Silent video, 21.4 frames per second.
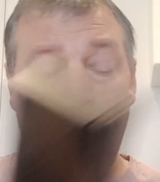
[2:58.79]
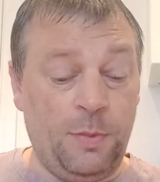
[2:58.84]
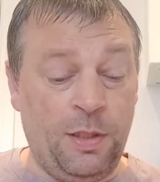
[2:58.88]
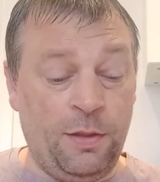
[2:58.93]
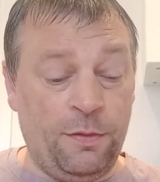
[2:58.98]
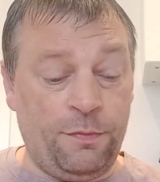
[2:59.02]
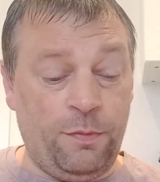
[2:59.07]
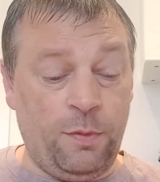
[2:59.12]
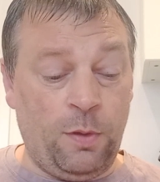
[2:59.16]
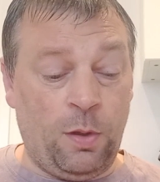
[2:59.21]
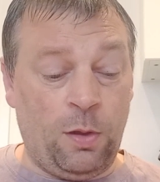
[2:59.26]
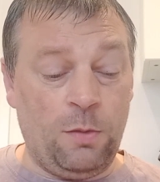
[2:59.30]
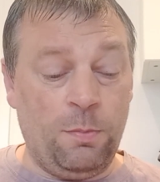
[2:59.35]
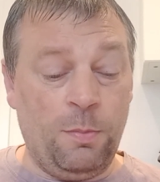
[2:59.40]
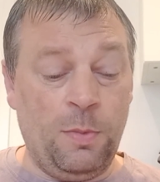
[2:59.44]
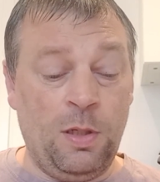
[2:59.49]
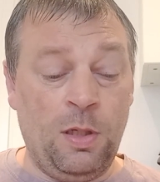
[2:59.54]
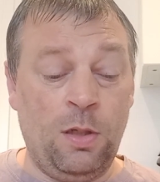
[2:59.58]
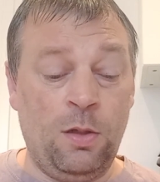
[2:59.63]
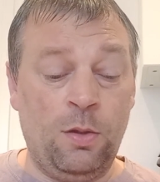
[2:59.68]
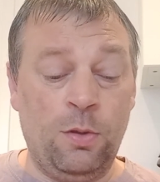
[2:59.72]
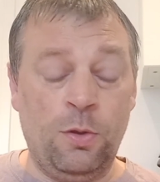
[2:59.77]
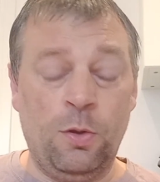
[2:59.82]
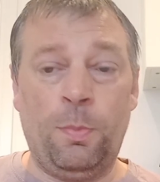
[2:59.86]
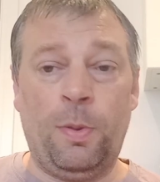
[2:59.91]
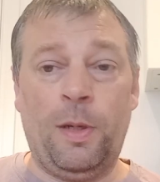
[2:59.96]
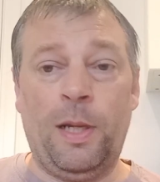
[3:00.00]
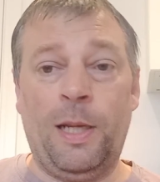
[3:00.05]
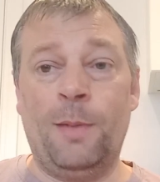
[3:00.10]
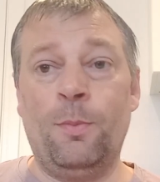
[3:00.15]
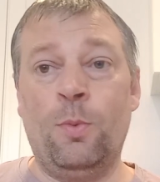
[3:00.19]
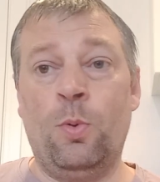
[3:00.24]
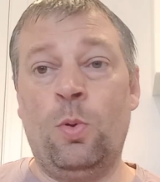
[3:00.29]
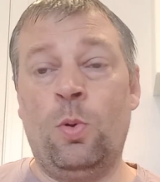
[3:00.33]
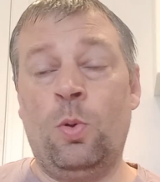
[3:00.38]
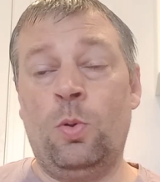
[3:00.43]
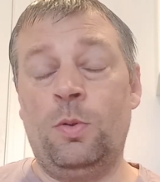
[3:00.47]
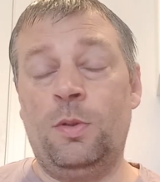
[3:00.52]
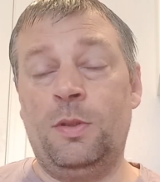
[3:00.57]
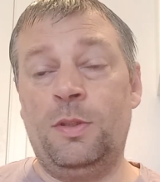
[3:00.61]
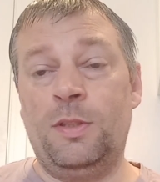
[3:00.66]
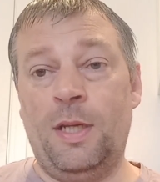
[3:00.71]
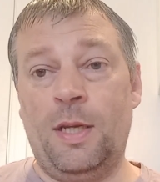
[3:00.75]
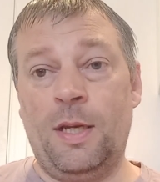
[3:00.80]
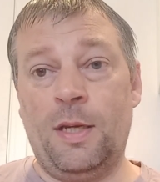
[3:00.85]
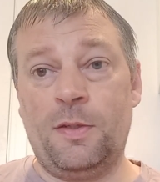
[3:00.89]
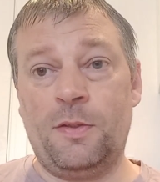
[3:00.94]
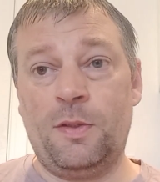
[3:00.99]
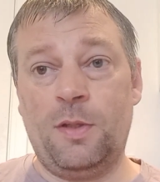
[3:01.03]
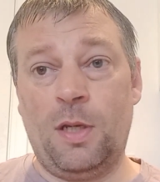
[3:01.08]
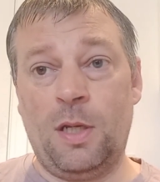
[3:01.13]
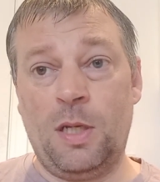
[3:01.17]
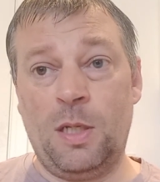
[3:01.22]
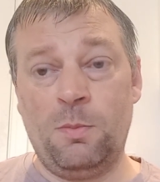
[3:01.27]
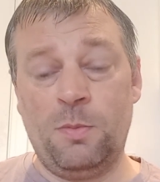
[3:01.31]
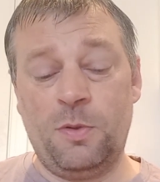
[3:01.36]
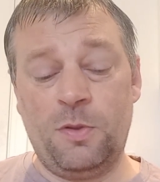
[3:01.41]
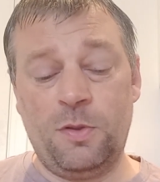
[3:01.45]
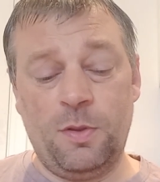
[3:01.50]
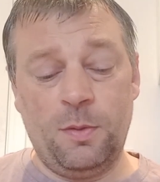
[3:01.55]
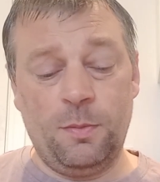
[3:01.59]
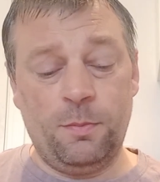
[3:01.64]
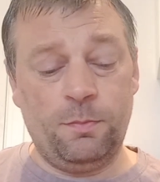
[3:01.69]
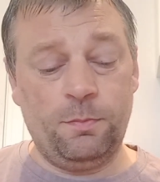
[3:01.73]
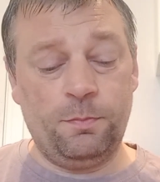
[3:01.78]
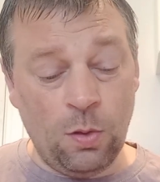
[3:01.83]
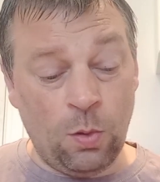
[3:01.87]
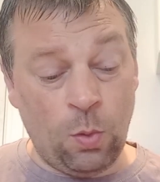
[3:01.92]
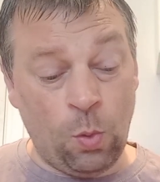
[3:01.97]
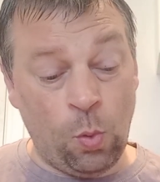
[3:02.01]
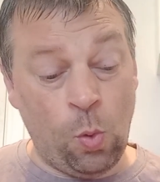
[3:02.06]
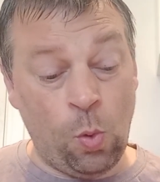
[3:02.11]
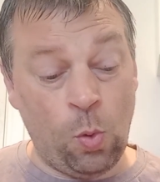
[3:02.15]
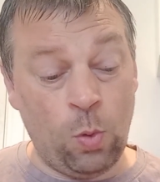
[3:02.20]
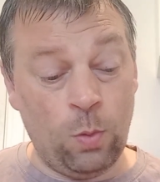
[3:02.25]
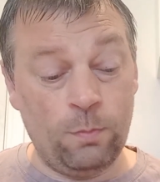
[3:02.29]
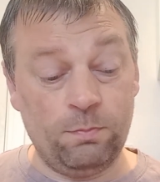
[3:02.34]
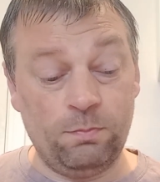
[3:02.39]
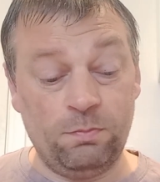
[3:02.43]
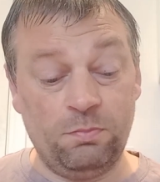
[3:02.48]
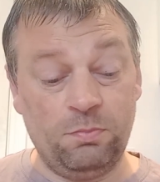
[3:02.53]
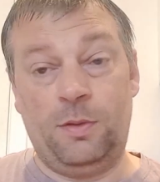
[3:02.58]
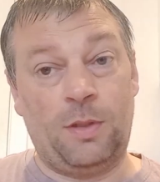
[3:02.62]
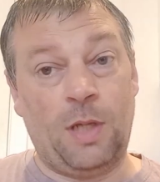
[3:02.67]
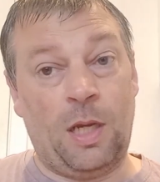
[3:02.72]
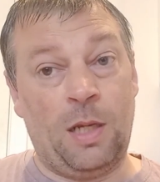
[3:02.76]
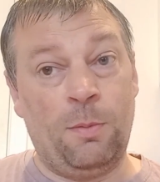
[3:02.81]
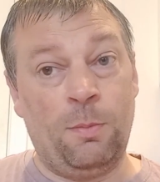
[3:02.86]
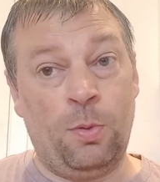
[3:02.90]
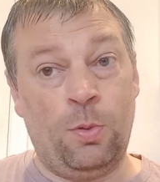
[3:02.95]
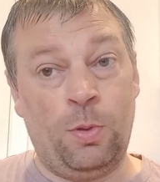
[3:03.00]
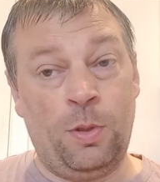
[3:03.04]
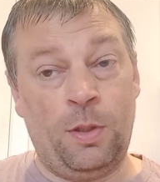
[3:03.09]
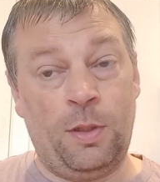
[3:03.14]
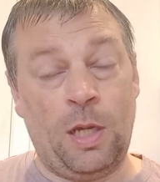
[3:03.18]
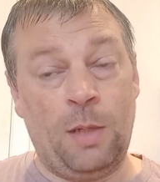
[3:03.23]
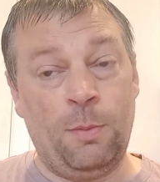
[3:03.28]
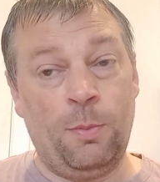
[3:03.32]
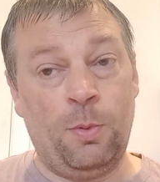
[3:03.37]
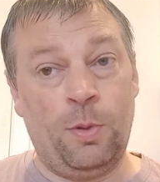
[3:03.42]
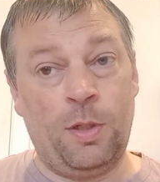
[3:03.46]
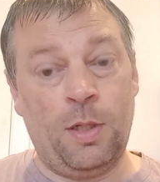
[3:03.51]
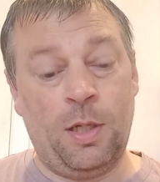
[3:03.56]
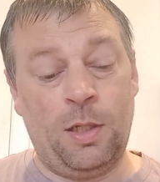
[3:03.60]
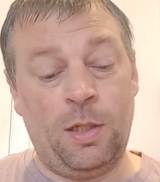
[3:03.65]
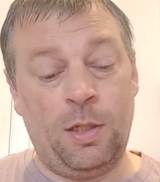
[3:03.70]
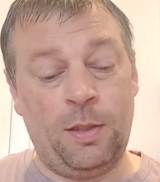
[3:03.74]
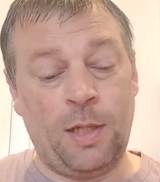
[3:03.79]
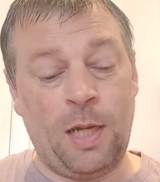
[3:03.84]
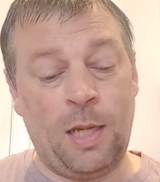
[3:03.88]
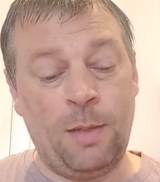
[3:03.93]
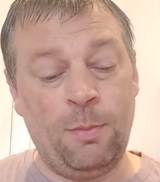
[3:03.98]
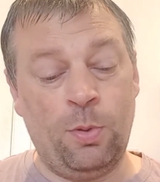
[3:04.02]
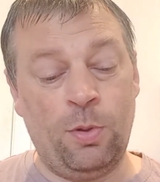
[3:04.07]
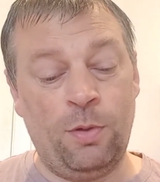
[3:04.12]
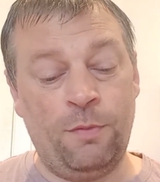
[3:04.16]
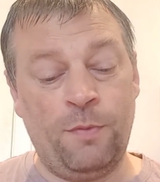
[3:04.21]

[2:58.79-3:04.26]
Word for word: If, like me, you play more DS games or Game Boy, Game Boy Color, Game Boy